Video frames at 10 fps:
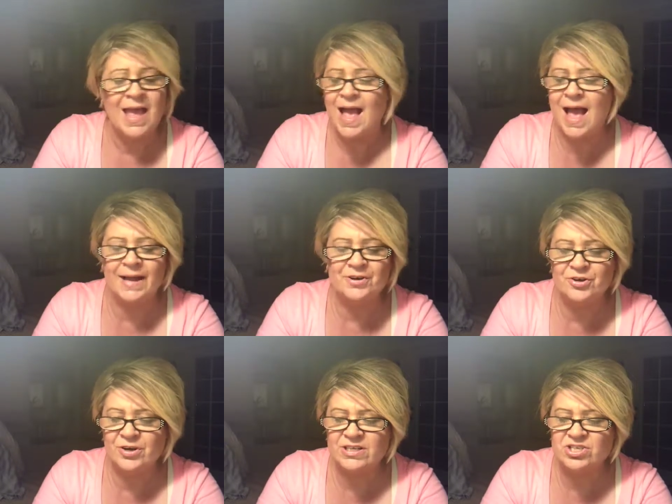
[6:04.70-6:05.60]
I don't
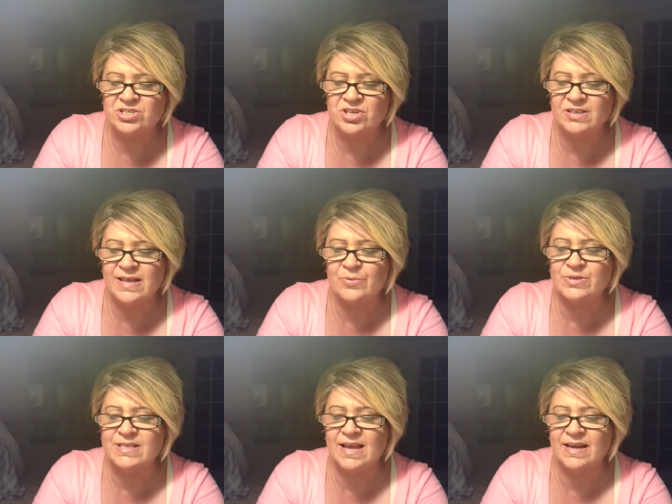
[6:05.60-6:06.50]
know, I just thought that was
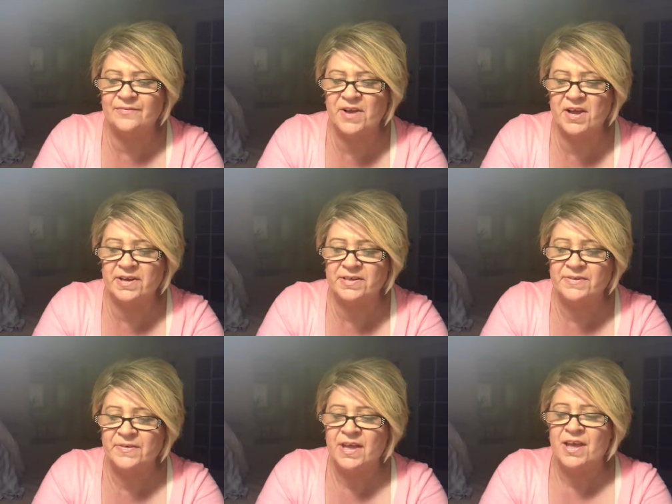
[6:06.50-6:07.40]
kind of odd.
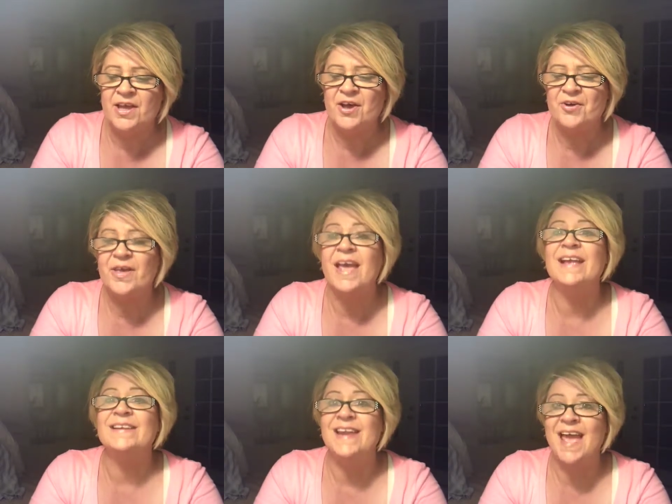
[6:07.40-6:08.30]
Okay,
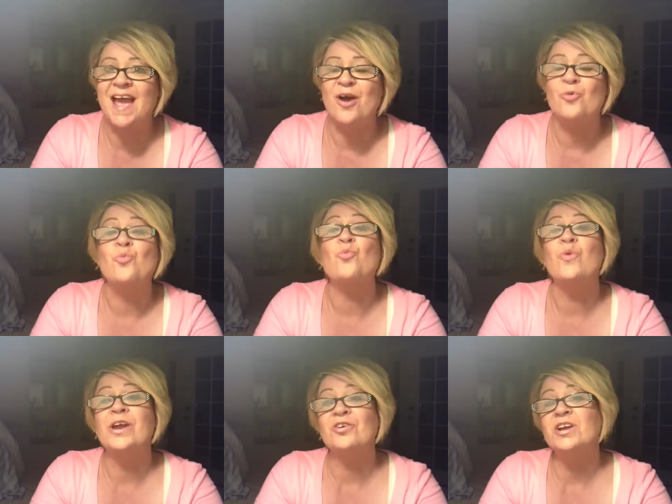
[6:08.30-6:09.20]
now
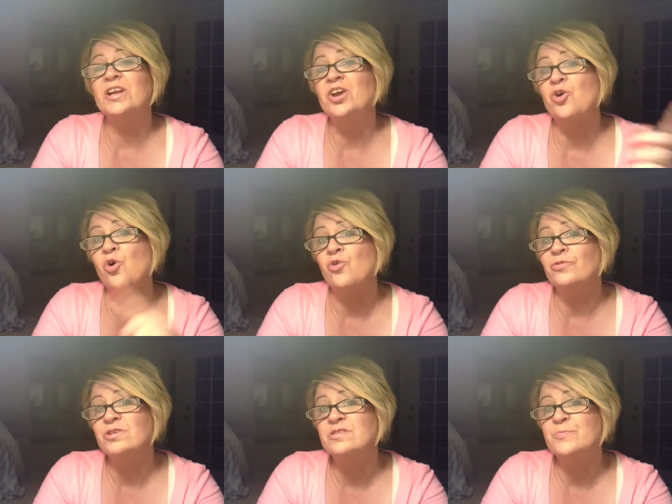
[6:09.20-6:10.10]
we're going to go
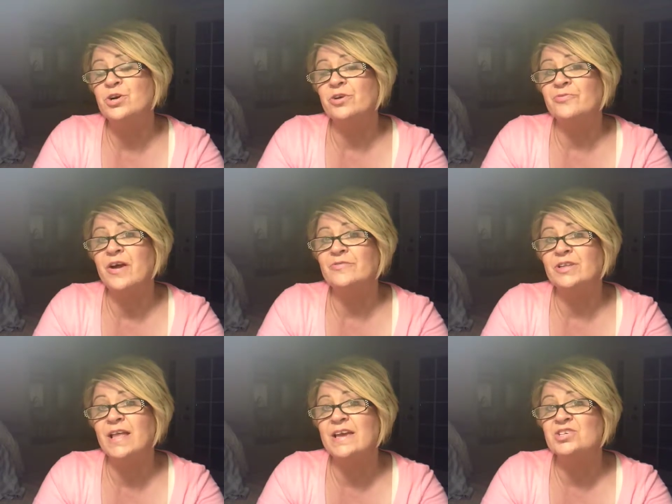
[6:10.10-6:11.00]
over to the book of
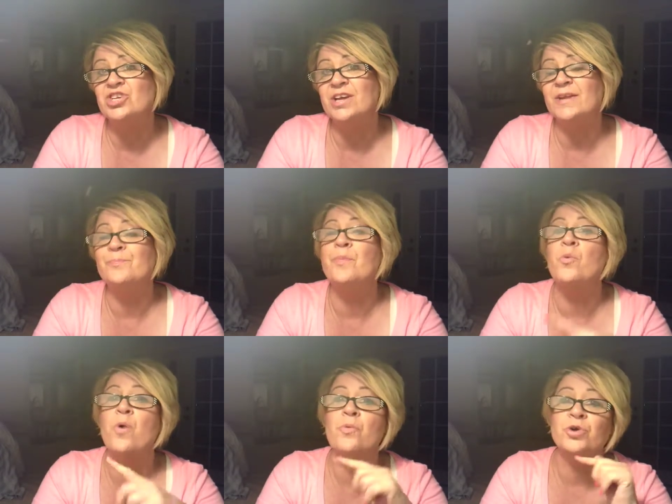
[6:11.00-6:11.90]
Revelation. But
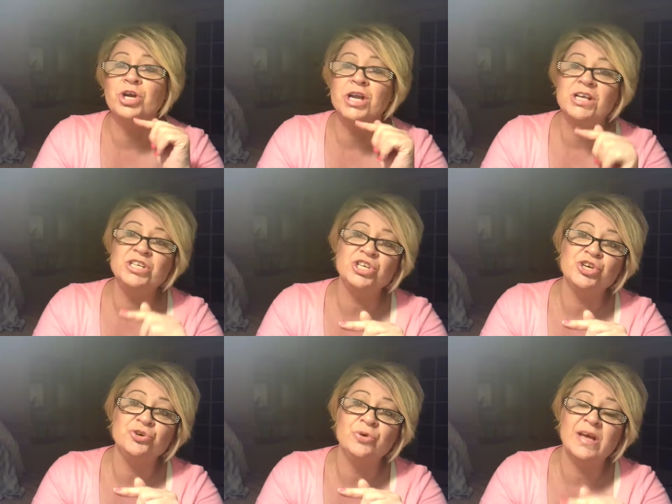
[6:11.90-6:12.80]
what we're going to
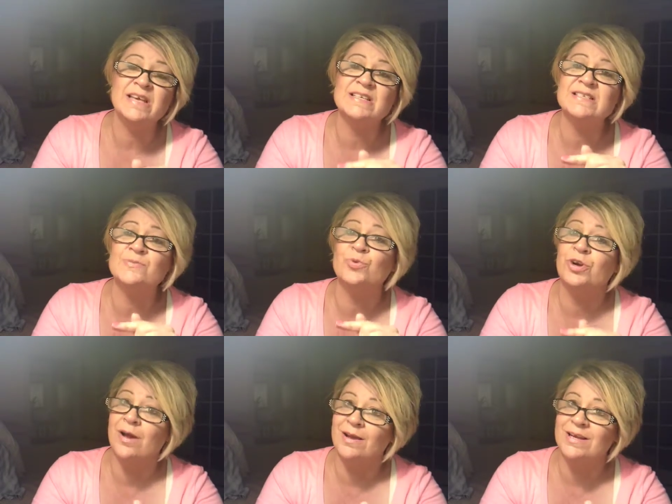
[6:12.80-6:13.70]
do is we're
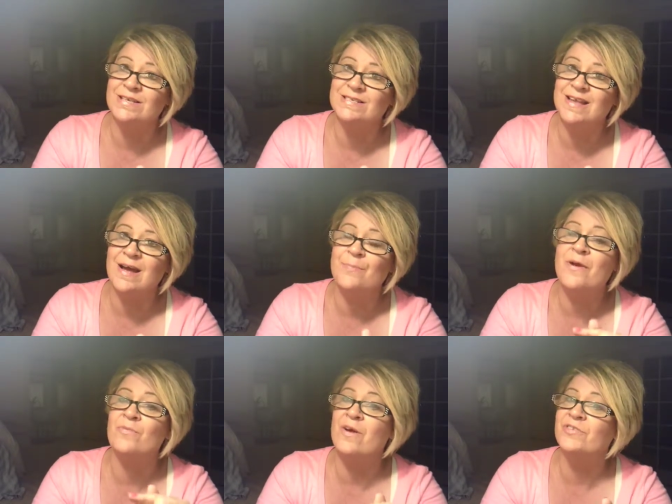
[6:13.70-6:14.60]
not going to stop
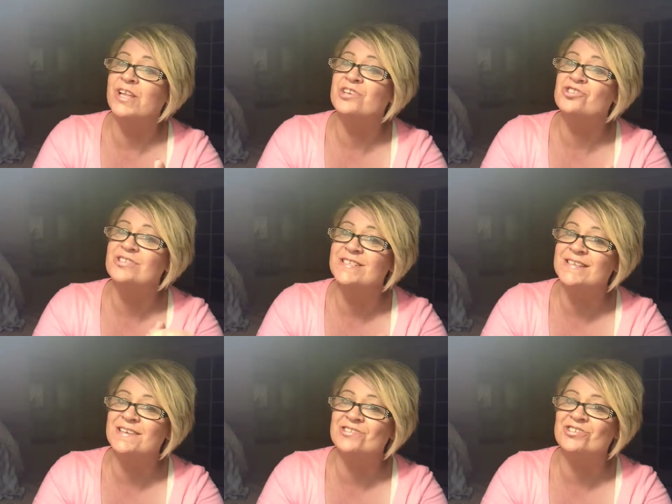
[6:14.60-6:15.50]
at Revelation
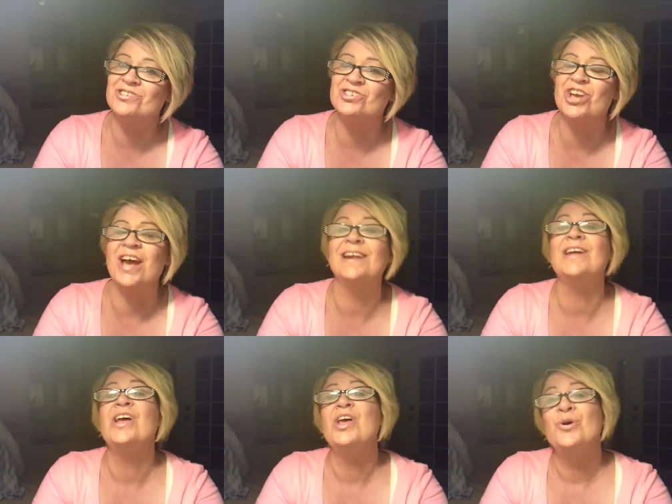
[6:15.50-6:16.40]
6 just yet.
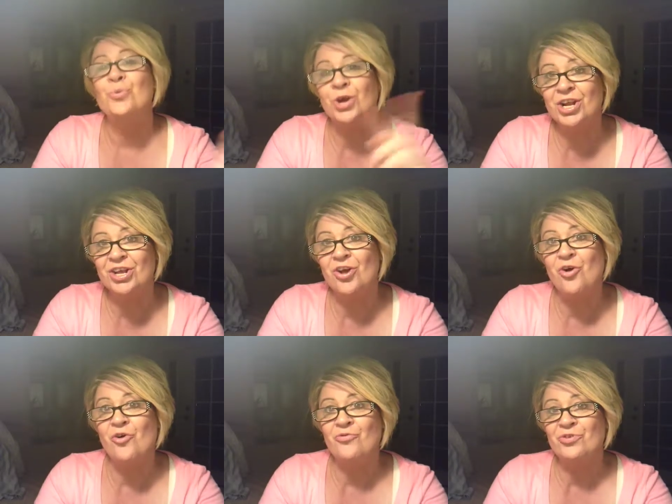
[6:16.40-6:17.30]
We're going to
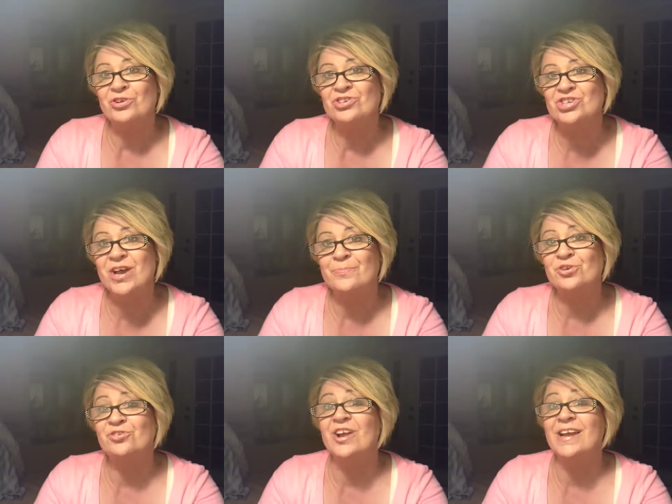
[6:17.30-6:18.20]
go over to
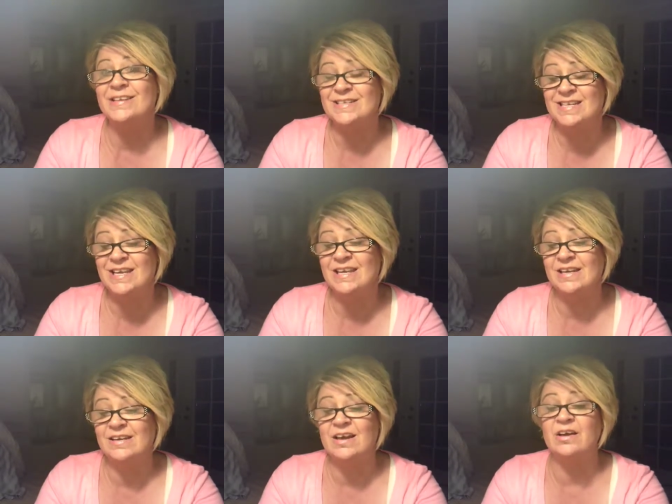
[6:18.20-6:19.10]
chapter
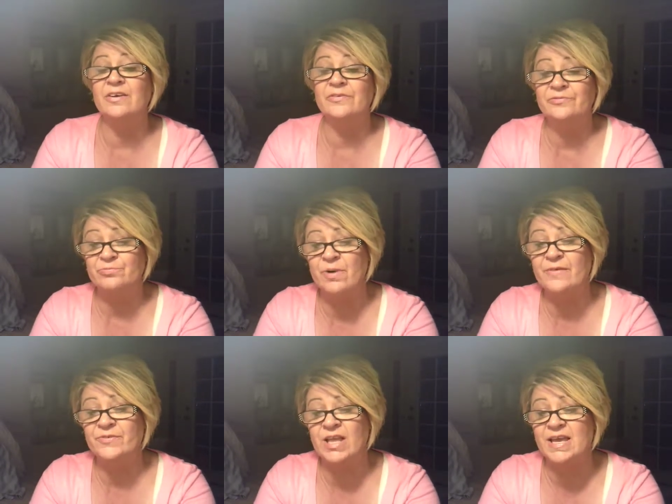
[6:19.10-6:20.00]
19 of
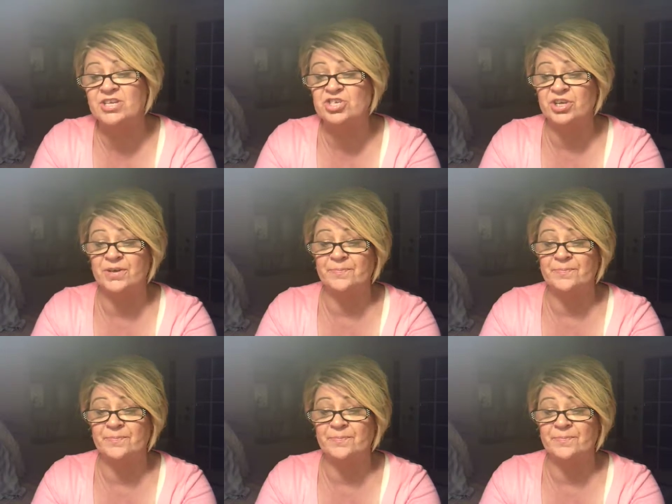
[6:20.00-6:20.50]
Revelation.